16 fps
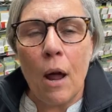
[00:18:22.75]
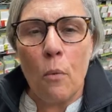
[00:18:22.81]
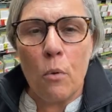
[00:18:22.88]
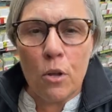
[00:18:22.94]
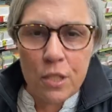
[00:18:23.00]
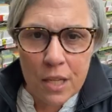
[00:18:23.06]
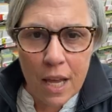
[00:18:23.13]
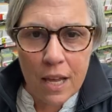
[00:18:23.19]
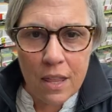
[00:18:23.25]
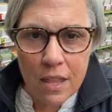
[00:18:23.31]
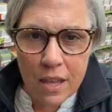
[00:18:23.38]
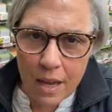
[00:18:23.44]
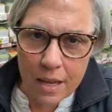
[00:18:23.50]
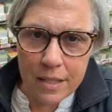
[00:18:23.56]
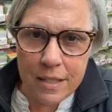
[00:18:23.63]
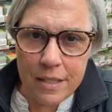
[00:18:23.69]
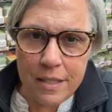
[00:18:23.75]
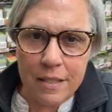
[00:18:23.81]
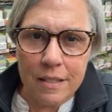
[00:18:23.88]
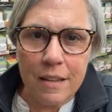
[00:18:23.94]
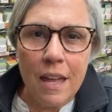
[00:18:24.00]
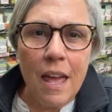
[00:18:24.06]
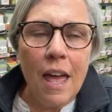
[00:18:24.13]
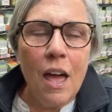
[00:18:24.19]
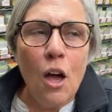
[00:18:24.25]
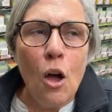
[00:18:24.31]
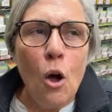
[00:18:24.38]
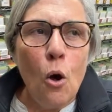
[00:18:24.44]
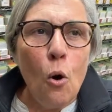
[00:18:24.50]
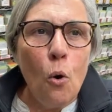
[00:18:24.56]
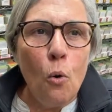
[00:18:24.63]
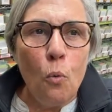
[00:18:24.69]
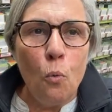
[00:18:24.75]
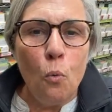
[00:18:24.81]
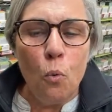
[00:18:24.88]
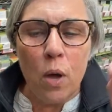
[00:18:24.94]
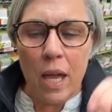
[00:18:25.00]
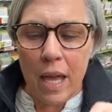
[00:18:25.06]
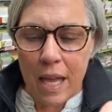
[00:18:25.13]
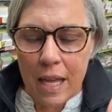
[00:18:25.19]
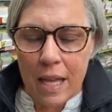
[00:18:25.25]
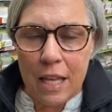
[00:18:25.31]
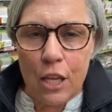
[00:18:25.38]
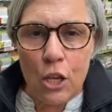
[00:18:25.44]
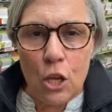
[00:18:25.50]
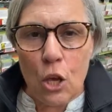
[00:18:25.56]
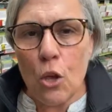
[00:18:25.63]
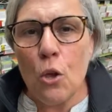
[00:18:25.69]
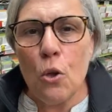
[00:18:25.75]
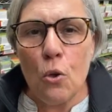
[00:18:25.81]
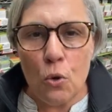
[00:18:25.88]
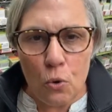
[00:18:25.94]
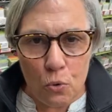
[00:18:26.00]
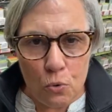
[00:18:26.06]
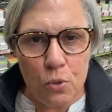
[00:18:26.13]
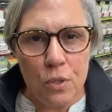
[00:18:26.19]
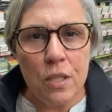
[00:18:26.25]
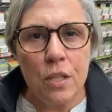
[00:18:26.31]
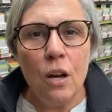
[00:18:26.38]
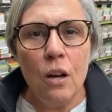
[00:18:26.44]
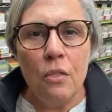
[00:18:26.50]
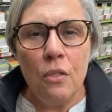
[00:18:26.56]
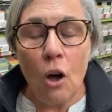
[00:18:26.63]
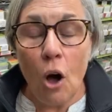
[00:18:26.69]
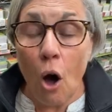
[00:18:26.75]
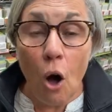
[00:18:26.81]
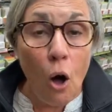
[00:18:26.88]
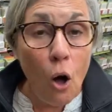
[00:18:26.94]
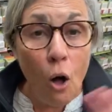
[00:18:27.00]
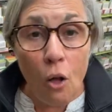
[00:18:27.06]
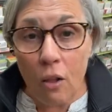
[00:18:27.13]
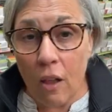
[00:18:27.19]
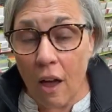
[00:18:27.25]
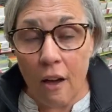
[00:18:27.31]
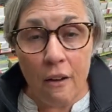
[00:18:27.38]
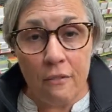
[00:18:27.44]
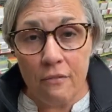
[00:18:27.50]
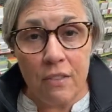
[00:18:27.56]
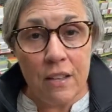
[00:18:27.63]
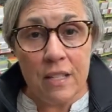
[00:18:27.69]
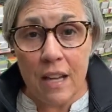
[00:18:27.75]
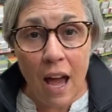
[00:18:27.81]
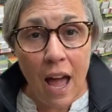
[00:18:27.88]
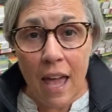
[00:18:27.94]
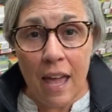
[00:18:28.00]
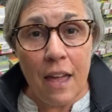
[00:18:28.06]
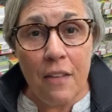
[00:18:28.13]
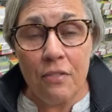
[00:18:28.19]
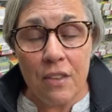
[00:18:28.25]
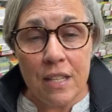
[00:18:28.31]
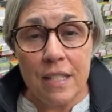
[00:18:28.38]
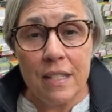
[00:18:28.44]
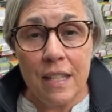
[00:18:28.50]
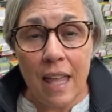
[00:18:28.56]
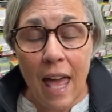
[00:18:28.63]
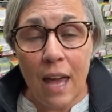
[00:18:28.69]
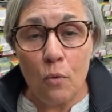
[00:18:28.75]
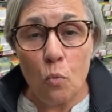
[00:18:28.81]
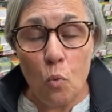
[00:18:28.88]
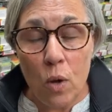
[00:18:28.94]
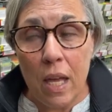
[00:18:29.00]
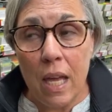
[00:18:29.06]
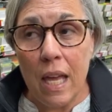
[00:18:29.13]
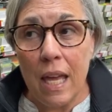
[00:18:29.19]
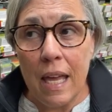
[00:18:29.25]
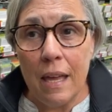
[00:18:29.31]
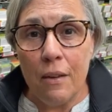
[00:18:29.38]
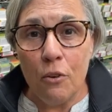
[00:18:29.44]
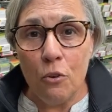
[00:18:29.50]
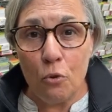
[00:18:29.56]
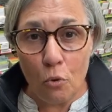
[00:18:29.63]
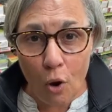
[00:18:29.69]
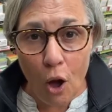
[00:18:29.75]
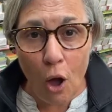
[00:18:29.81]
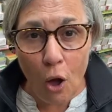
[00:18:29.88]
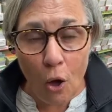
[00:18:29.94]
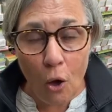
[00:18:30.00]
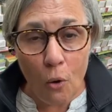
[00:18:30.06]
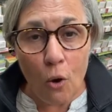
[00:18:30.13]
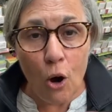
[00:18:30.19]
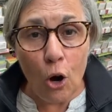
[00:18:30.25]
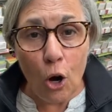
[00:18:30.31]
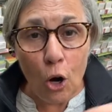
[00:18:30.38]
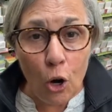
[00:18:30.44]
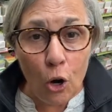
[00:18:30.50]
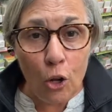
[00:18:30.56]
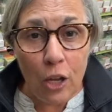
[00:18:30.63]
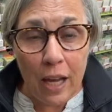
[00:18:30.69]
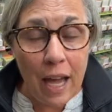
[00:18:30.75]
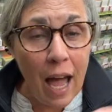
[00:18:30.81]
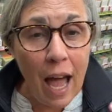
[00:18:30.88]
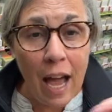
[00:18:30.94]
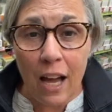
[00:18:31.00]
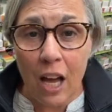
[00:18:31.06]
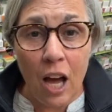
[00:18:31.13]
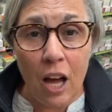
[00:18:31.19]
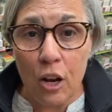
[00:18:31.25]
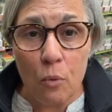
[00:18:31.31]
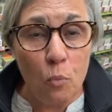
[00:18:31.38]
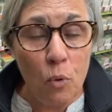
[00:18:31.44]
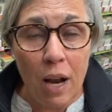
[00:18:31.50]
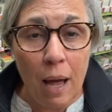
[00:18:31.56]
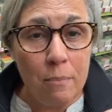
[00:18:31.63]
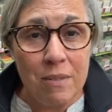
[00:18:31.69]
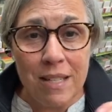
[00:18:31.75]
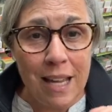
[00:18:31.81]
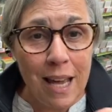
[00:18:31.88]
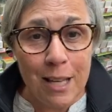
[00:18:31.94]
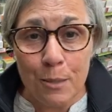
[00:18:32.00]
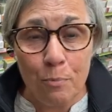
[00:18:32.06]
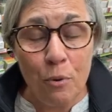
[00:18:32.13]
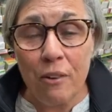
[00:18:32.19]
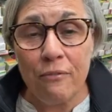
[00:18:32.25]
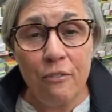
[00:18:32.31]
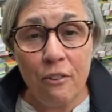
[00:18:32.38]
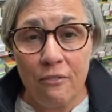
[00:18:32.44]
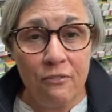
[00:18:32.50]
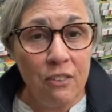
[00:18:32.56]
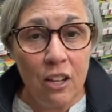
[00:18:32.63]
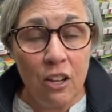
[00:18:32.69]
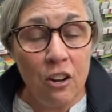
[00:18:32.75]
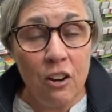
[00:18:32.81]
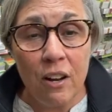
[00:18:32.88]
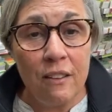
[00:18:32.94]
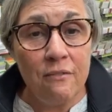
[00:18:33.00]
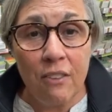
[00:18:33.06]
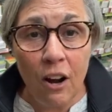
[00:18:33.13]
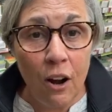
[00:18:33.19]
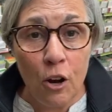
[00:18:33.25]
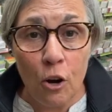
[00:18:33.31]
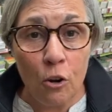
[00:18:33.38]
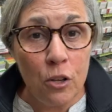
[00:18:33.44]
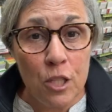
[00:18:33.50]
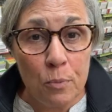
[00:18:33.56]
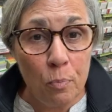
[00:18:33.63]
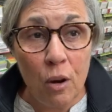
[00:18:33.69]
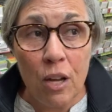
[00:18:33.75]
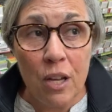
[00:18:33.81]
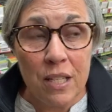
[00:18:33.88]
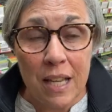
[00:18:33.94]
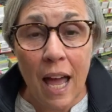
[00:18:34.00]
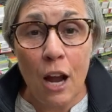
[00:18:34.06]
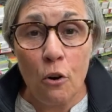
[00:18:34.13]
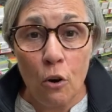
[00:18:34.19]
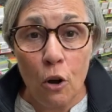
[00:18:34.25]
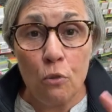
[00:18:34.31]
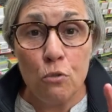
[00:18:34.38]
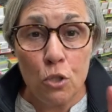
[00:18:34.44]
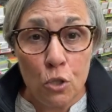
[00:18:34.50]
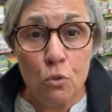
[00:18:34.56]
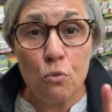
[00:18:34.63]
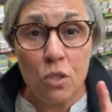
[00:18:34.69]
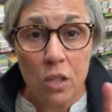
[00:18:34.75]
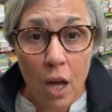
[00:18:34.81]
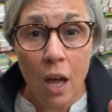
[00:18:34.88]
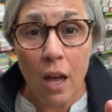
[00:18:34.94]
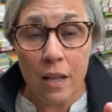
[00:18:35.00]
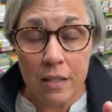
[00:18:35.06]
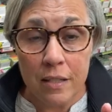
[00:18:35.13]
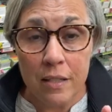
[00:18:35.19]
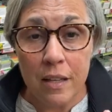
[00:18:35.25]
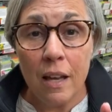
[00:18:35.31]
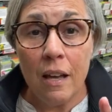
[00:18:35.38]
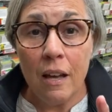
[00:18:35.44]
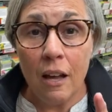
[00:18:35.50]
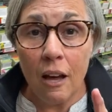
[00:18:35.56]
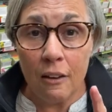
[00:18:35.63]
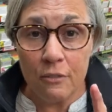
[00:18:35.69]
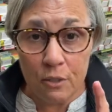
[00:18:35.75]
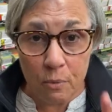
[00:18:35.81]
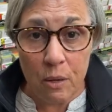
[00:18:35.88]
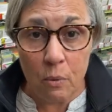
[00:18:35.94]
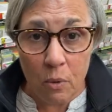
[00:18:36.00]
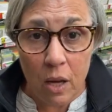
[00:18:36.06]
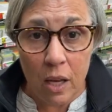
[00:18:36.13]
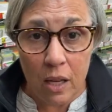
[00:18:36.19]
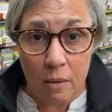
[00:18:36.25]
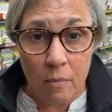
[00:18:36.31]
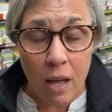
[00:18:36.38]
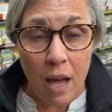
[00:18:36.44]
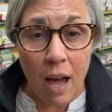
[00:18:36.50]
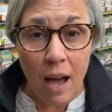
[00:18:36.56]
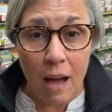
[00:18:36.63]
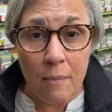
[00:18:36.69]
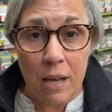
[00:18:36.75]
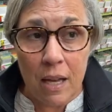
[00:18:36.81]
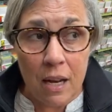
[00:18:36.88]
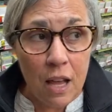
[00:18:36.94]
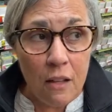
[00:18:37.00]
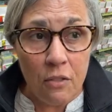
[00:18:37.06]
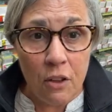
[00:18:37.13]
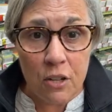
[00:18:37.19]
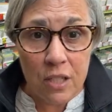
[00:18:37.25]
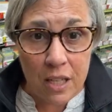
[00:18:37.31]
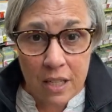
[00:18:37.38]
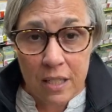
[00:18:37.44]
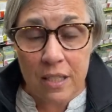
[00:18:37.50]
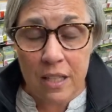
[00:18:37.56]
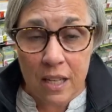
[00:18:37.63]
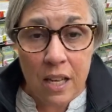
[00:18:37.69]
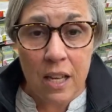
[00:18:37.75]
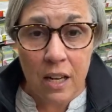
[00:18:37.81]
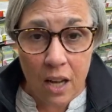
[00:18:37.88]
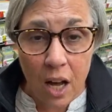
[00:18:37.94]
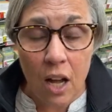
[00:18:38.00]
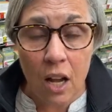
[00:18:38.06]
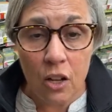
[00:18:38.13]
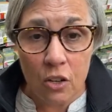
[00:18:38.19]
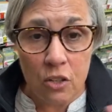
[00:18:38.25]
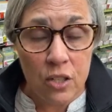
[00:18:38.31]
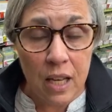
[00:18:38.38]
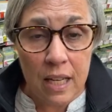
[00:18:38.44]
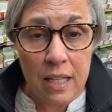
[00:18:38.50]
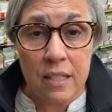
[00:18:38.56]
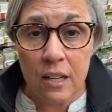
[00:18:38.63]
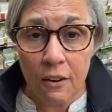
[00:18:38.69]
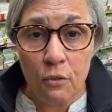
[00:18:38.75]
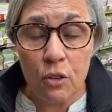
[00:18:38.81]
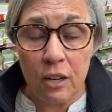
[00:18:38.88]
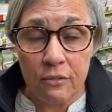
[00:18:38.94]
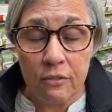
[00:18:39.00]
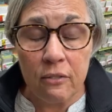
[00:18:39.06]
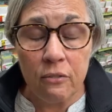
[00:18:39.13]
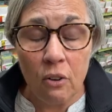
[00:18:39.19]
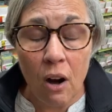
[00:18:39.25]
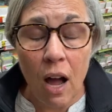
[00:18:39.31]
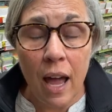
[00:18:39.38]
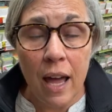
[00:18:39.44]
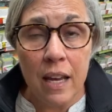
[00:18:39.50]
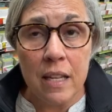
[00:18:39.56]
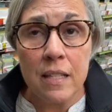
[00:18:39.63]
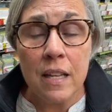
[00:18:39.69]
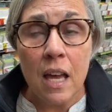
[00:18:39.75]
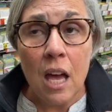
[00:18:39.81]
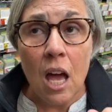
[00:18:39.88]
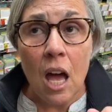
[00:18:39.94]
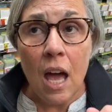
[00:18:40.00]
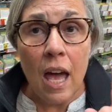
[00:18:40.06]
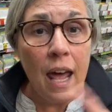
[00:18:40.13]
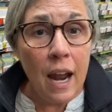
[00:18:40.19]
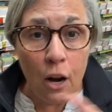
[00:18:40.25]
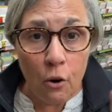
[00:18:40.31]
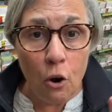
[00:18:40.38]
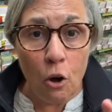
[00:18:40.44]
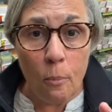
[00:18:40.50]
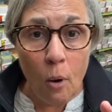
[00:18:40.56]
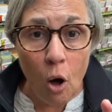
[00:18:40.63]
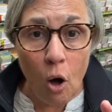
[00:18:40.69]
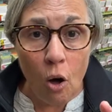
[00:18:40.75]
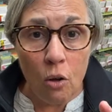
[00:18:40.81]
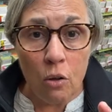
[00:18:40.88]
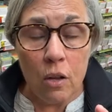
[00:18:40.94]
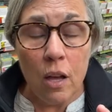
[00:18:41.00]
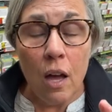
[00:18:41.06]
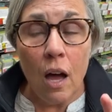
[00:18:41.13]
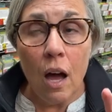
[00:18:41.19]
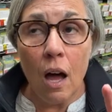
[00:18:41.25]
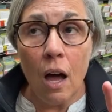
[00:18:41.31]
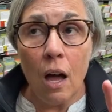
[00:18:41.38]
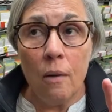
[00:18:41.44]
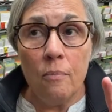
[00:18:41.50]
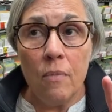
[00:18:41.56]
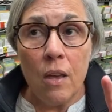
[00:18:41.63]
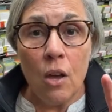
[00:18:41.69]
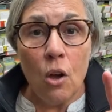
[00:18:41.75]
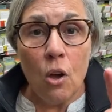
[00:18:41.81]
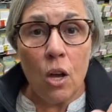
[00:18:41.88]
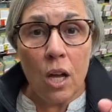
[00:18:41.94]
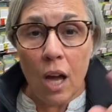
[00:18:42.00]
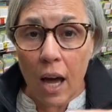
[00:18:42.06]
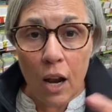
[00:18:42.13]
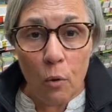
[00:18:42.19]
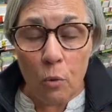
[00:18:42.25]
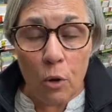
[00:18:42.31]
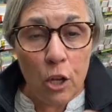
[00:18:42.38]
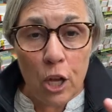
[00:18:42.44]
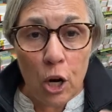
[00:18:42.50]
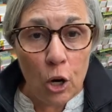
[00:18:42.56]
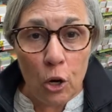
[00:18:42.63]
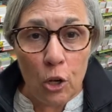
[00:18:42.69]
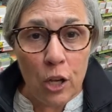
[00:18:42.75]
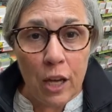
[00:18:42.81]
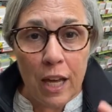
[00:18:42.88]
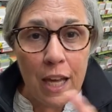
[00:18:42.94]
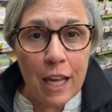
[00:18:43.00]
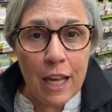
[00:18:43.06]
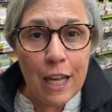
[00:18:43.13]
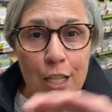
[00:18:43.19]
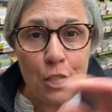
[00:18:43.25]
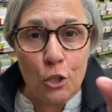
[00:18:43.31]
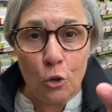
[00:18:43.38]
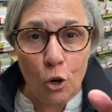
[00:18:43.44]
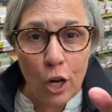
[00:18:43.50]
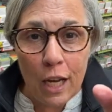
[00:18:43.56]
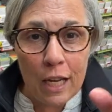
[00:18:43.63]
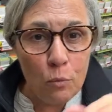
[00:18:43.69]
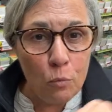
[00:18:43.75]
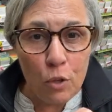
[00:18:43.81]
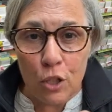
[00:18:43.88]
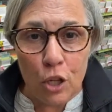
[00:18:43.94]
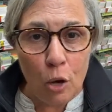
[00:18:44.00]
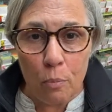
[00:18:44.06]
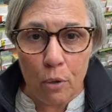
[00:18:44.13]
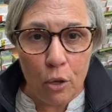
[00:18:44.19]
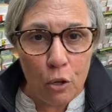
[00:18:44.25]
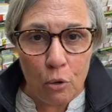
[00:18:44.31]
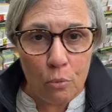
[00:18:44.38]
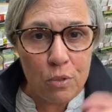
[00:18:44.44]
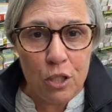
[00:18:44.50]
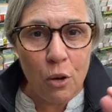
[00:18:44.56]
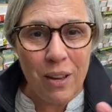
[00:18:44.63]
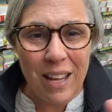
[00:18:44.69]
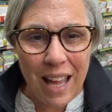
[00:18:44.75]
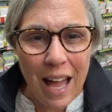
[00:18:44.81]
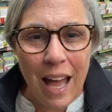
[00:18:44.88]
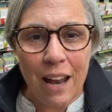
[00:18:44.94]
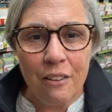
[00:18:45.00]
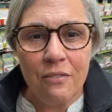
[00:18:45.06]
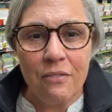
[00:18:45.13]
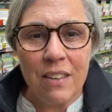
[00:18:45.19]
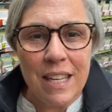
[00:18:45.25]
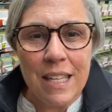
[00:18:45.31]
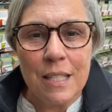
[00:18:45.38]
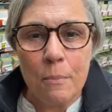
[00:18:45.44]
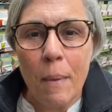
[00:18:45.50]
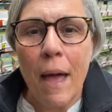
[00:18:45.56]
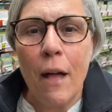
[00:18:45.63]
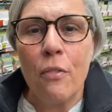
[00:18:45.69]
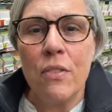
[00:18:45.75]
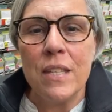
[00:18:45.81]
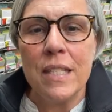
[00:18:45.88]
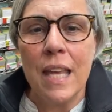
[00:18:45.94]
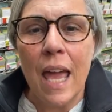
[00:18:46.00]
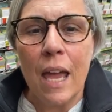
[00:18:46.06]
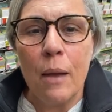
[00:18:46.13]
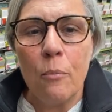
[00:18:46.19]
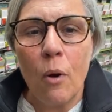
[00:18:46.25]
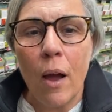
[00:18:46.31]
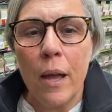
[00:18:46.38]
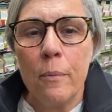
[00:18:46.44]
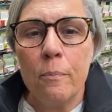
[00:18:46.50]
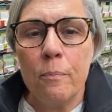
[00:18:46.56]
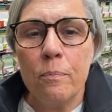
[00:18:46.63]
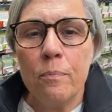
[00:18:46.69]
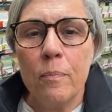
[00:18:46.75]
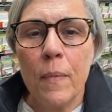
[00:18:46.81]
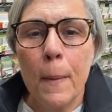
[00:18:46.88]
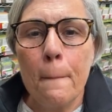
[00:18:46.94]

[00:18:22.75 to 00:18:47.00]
But I will tell you this: we use the all of the dianthus that we grow early. I cut them when I'm desperate for filler in very early spring because I grow two tons of Sweet William. I mean, there's a gazillion colors and several different varieties, and I grow them all. Um, cut it really early, it's green with no bloom. So it kind of is about the same, right?